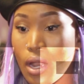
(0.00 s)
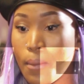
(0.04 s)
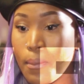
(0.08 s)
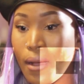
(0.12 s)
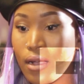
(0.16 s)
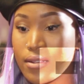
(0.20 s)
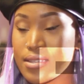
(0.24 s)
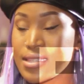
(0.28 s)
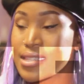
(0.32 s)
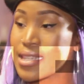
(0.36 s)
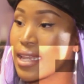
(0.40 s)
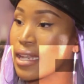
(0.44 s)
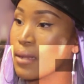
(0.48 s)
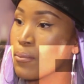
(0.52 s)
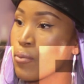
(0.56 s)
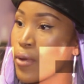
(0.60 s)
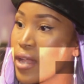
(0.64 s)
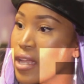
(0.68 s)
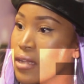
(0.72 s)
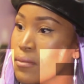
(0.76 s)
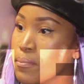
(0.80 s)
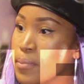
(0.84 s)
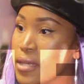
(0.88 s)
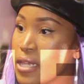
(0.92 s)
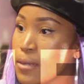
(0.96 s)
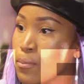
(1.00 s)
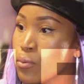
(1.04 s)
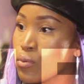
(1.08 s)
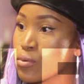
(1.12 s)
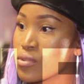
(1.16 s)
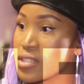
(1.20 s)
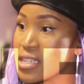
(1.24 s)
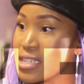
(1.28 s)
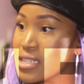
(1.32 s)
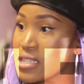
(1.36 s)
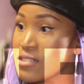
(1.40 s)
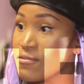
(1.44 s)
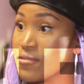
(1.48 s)
it's all about celebrating
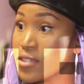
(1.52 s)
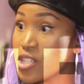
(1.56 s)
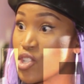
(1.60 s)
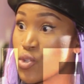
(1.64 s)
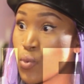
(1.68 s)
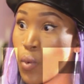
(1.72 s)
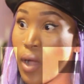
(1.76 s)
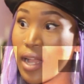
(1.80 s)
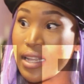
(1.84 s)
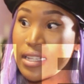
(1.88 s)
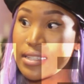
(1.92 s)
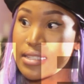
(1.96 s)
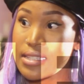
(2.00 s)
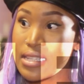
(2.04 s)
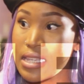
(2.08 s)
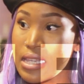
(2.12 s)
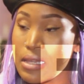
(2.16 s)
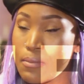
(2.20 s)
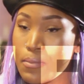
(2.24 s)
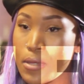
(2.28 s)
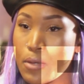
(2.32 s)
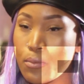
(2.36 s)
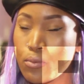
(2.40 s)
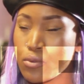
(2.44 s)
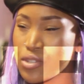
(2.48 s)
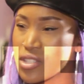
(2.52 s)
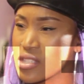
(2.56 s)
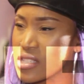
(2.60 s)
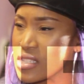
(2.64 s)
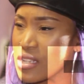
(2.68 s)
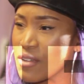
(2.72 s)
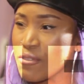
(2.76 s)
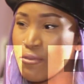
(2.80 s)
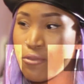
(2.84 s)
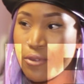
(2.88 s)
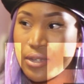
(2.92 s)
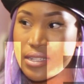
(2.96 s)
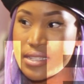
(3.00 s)
people's individuality, people's
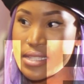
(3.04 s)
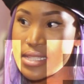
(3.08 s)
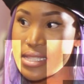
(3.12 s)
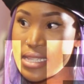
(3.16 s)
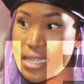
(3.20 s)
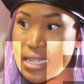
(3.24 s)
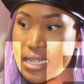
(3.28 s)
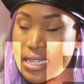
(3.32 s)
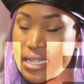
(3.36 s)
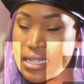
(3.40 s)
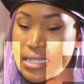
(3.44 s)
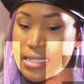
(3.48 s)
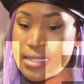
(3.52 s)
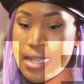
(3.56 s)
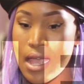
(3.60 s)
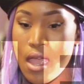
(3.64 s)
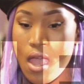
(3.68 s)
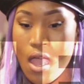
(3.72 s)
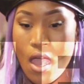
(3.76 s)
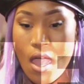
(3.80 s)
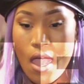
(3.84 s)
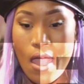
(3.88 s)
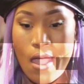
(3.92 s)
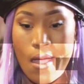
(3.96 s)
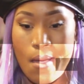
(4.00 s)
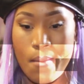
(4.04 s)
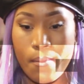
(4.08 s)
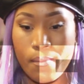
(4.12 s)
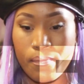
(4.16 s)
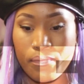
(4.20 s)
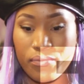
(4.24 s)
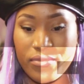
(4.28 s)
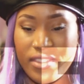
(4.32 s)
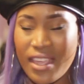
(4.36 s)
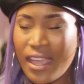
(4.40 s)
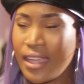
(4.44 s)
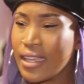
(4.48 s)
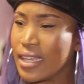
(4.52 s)
differences,
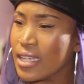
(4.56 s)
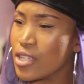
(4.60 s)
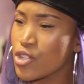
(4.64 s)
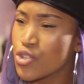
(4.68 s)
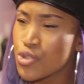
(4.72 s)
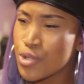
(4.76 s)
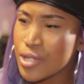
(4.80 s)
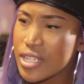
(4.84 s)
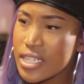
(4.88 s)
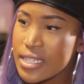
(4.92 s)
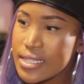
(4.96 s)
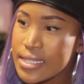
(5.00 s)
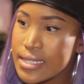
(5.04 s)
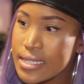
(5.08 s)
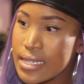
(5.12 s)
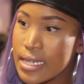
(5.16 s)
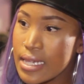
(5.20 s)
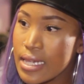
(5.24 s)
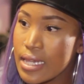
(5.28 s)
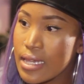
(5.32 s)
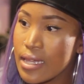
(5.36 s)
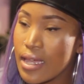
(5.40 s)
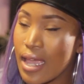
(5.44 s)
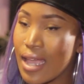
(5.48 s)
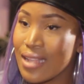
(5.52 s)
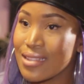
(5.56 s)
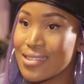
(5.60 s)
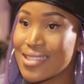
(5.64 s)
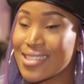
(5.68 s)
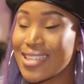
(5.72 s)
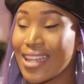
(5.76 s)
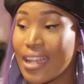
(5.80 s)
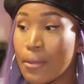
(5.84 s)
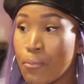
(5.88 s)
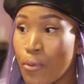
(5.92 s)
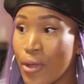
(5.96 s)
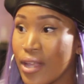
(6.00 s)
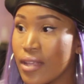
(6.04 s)
their intricacy, and
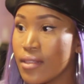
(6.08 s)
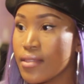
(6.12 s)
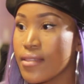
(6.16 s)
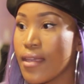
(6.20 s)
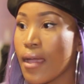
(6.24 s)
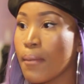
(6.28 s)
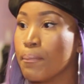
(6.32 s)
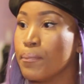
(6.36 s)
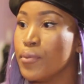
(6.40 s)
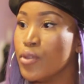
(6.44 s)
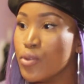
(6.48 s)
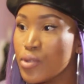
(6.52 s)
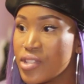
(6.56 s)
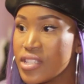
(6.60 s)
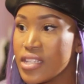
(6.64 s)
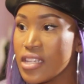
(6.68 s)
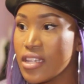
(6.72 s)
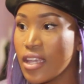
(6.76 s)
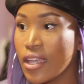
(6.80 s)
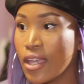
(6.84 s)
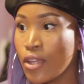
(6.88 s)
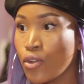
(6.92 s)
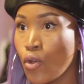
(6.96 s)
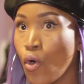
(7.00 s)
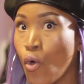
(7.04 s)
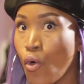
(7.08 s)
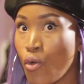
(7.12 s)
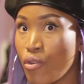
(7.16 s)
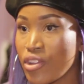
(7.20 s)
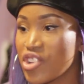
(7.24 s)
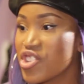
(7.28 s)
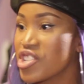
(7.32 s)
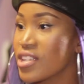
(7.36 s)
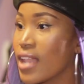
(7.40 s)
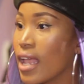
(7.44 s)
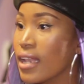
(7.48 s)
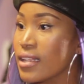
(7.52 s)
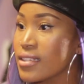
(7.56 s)
celebrating their beauty and
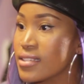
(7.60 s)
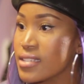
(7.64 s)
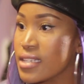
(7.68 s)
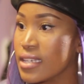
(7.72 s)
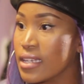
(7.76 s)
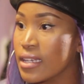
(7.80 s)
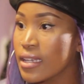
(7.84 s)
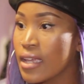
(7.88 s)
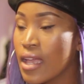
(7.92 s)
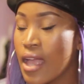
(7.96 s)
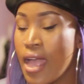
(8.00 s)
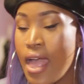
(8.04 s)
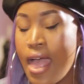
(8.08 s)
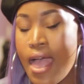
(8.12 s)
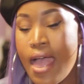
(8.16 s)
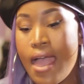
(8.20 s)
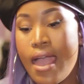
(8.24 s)
originality.